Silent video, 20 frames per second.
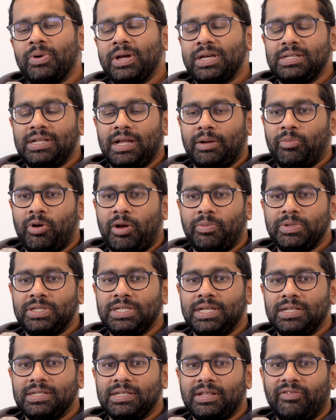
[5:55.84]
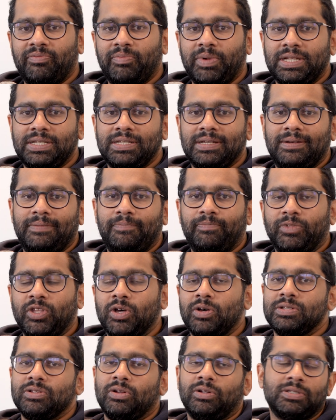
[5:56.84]
ways like property and stuff, but
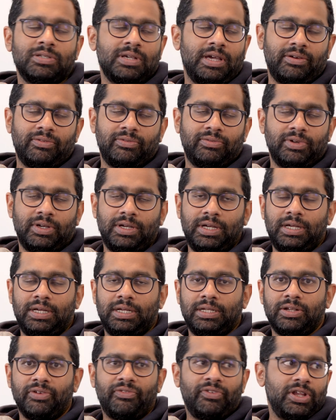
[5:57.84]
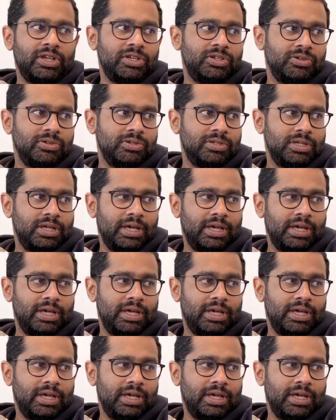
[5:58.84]
those also have different issues.